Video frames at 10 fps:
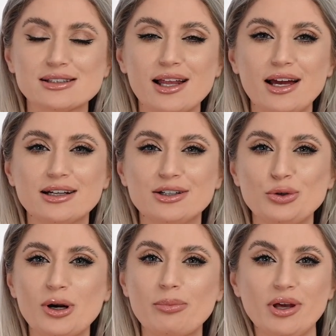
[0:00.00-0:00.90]
like
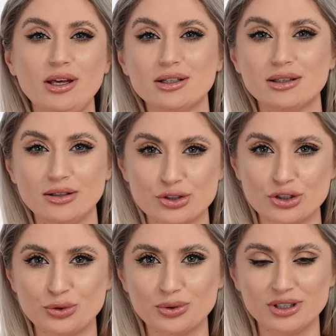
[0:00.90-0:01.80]
you are paying
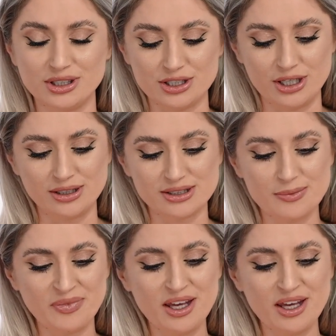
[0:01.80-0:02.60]
attention to the details.